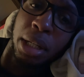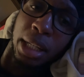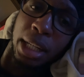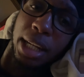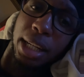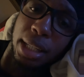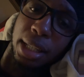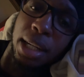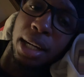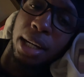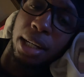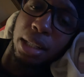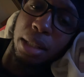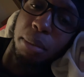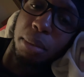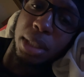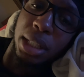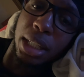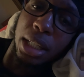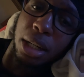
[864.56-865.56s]
not a
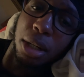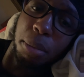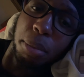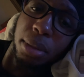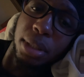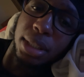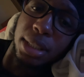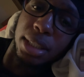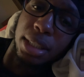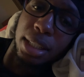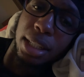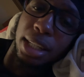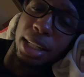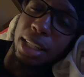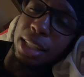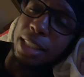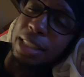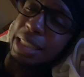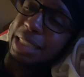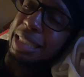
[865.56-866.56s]
condom in her pussy.
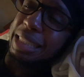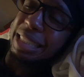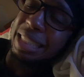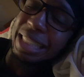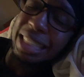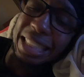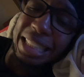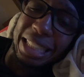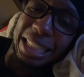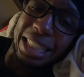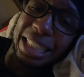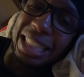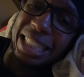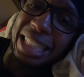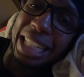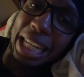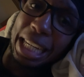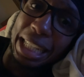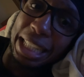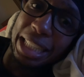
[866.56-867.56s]
Like,
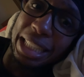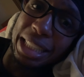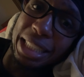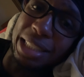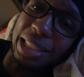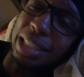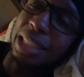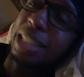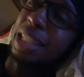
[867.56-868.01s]
yikes.